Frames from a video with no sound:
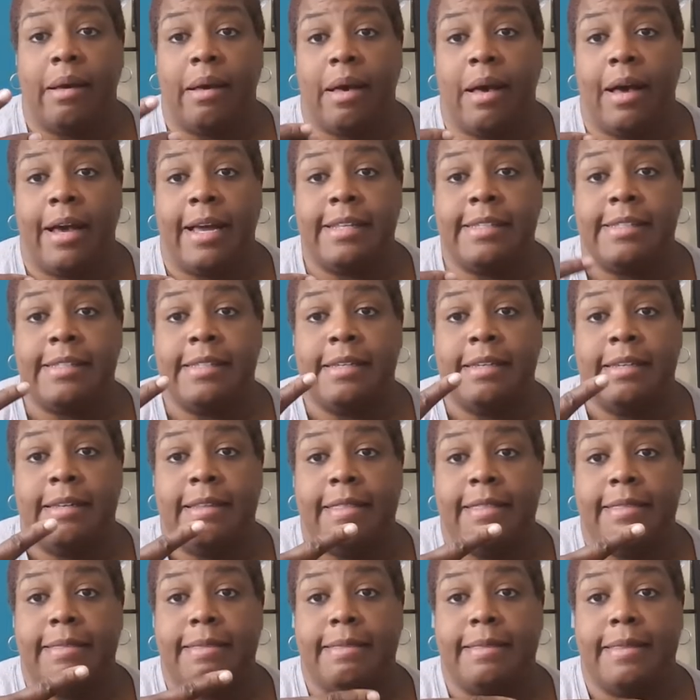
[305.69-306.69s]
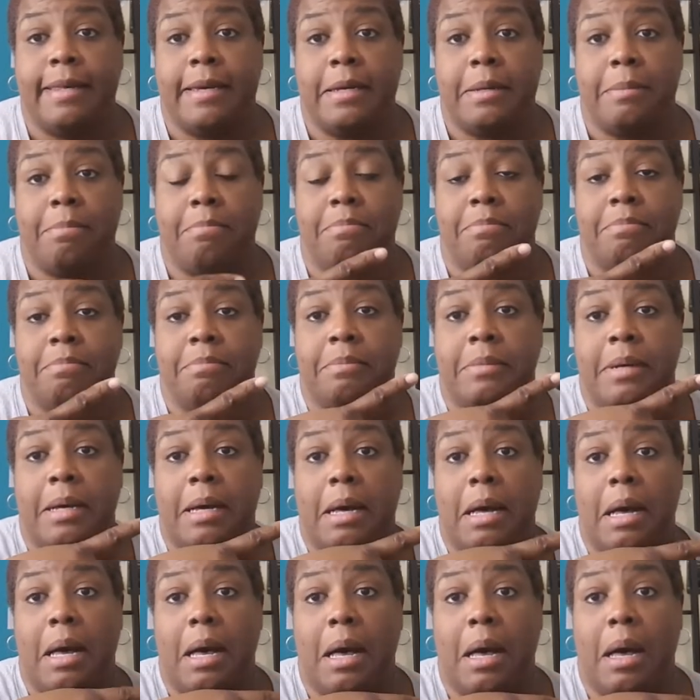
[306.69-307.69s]
Cut them
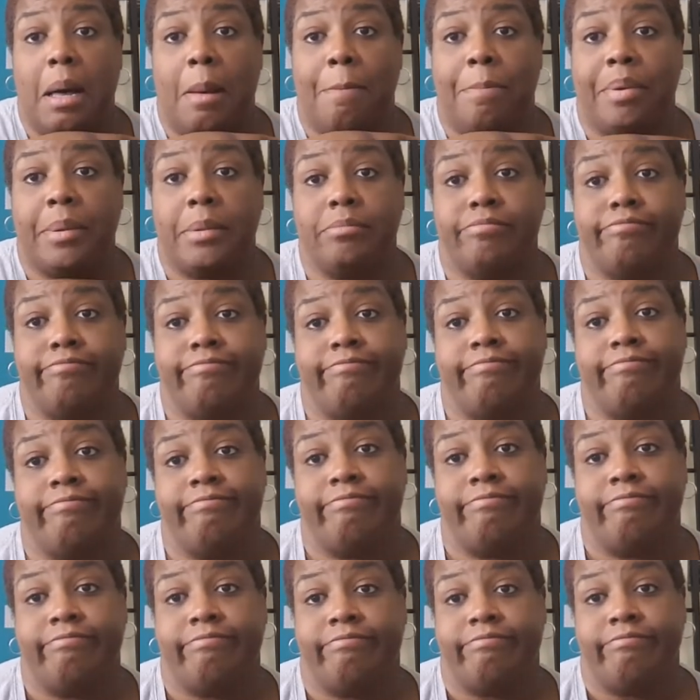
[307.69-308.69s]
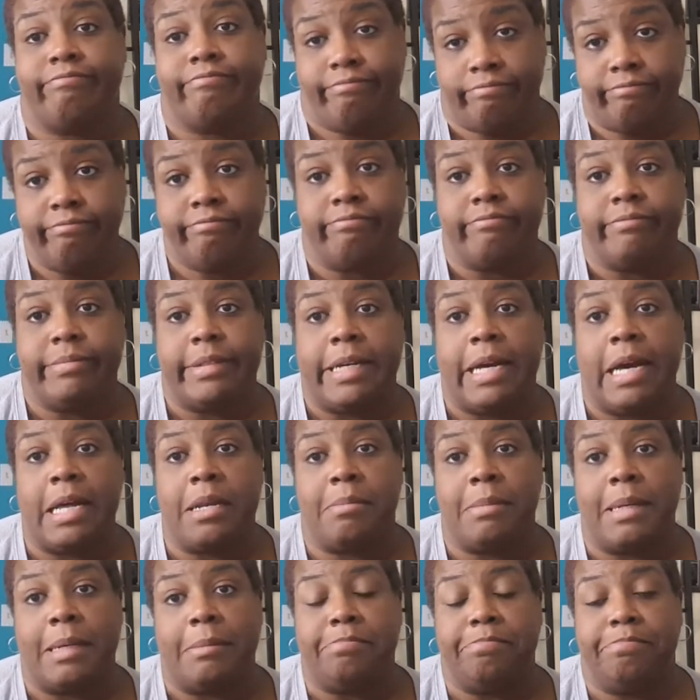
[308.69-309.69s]
up. Cut
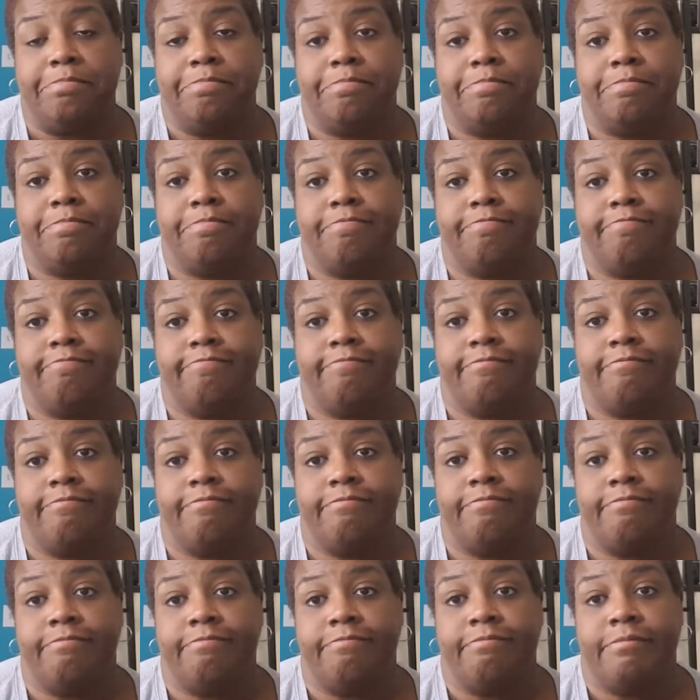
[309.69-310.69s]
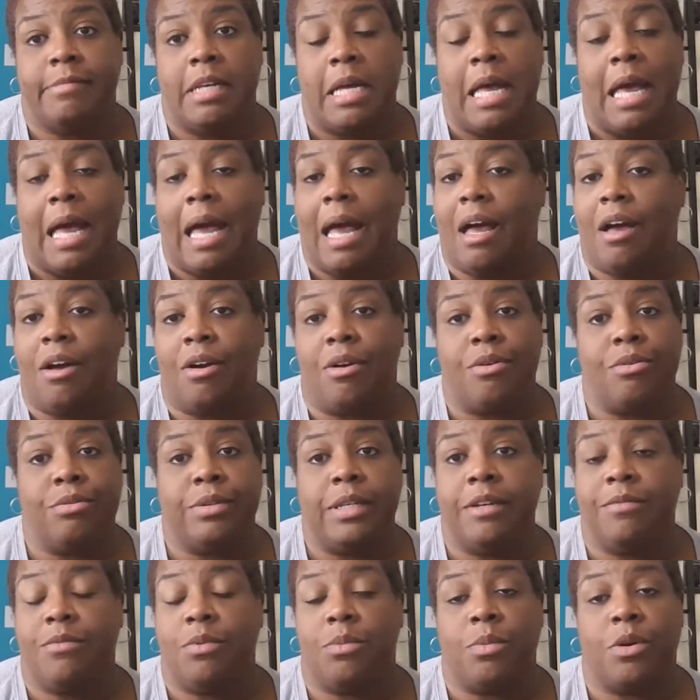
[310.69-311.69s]
them up. I
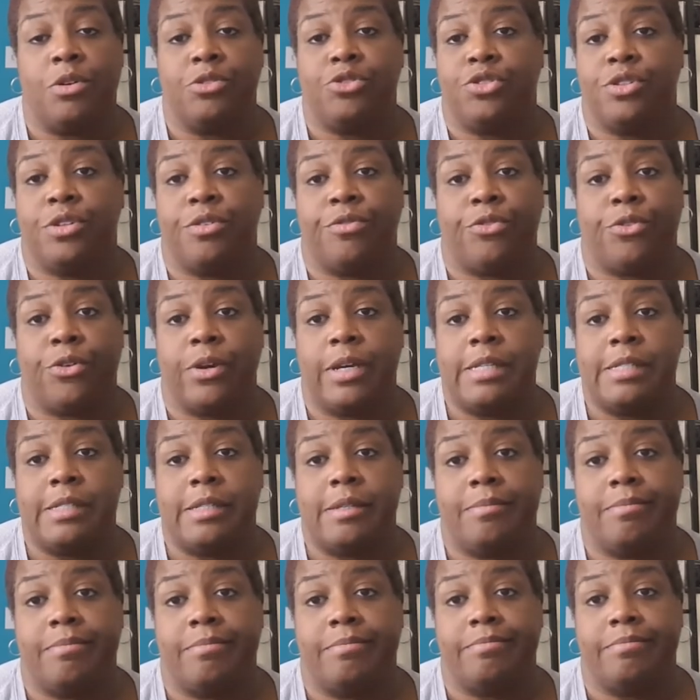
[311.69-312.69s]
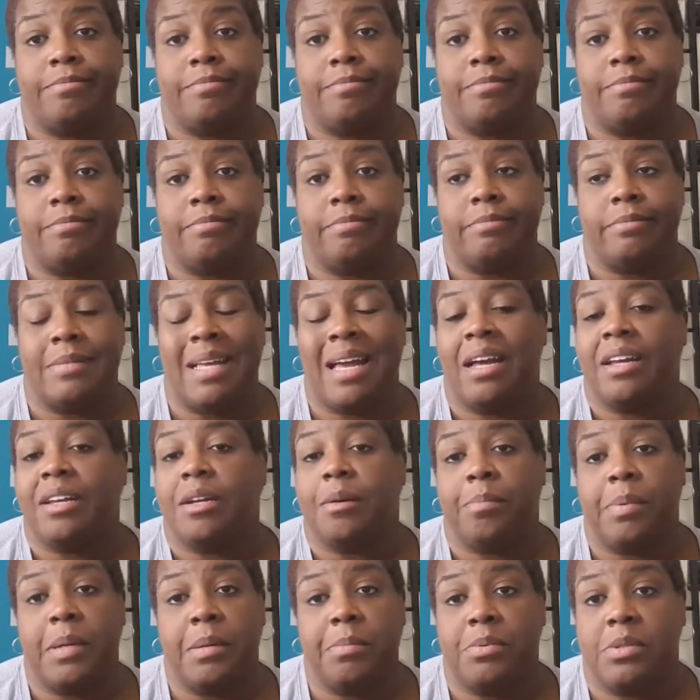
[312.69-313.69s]
don't even want you to freeze them. I
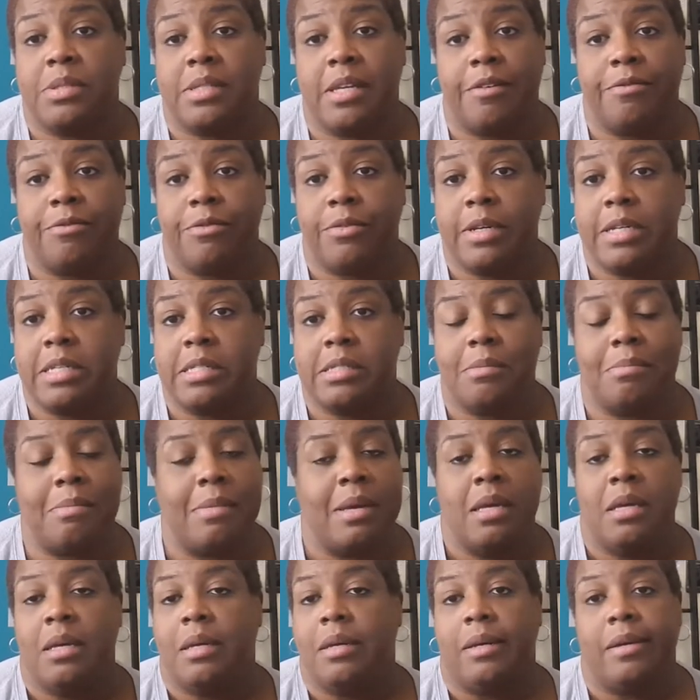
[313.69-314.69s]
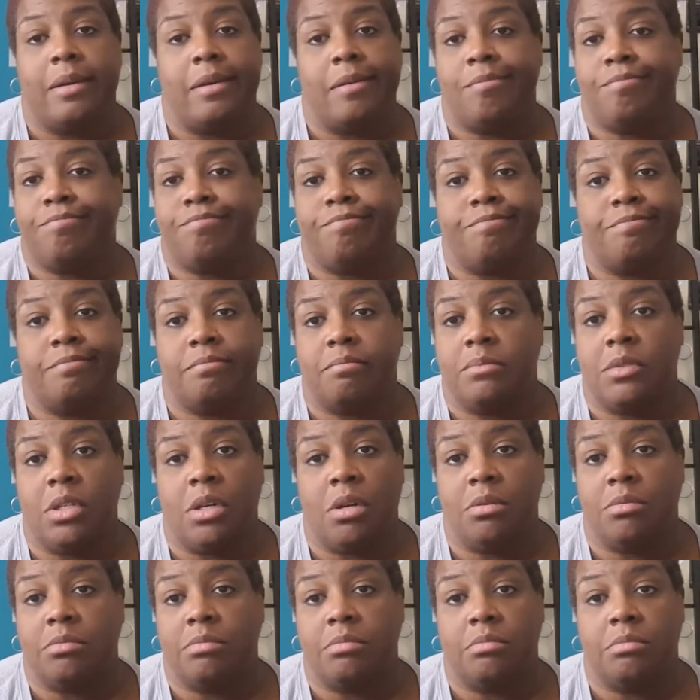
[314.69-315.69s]
hear people say freeze them. Mm,
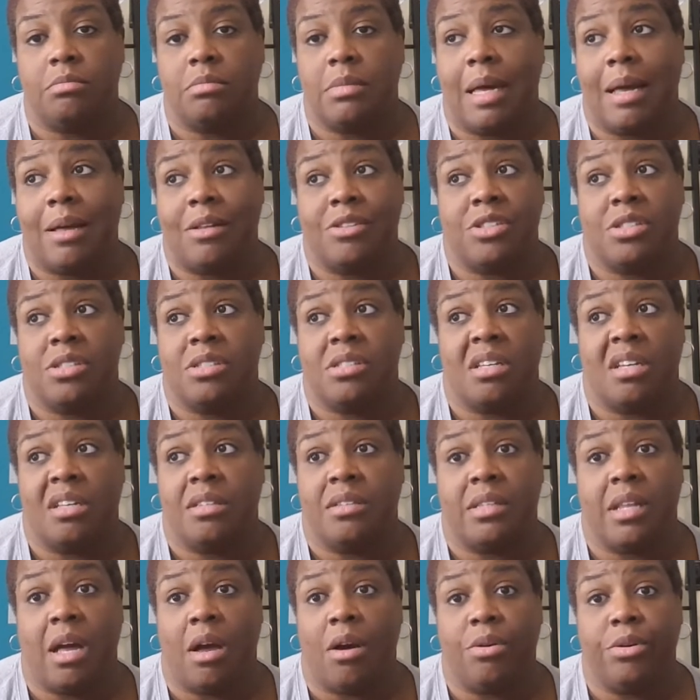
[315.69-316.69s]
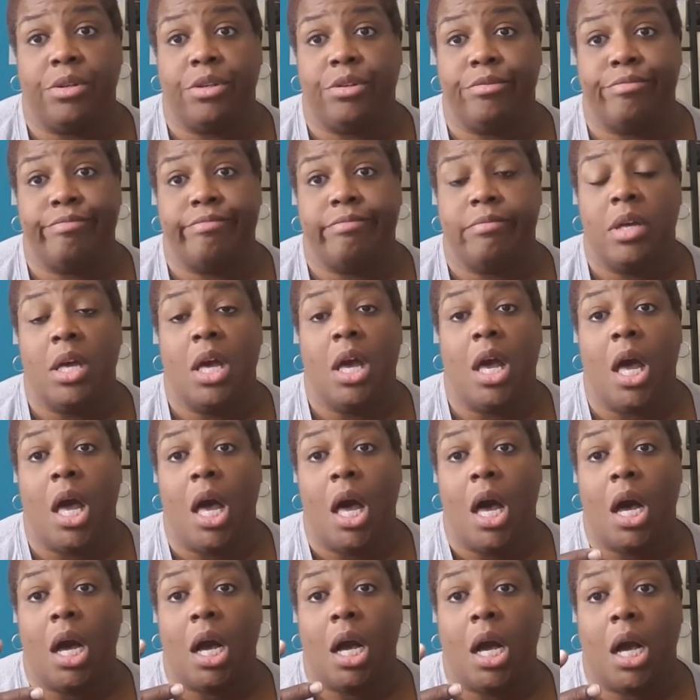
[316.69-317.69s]
no, I'll just unthaw you.
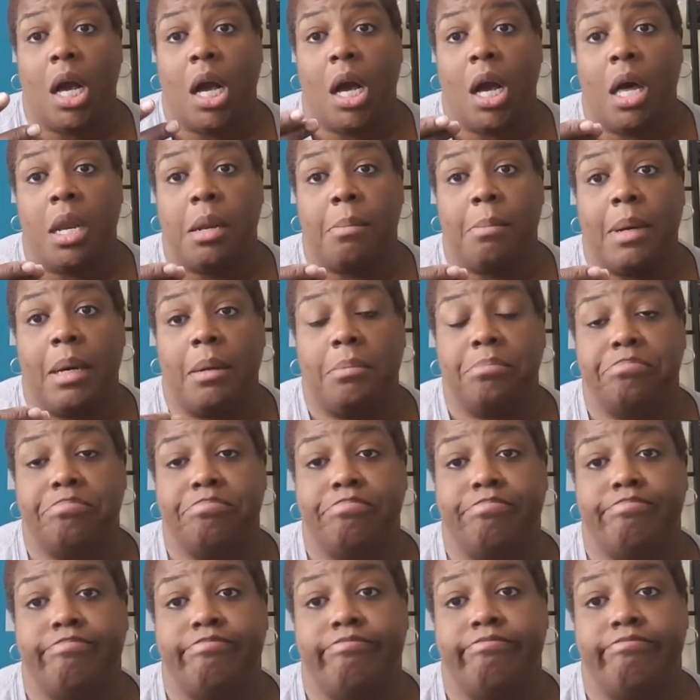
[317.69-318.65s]
Cut them up.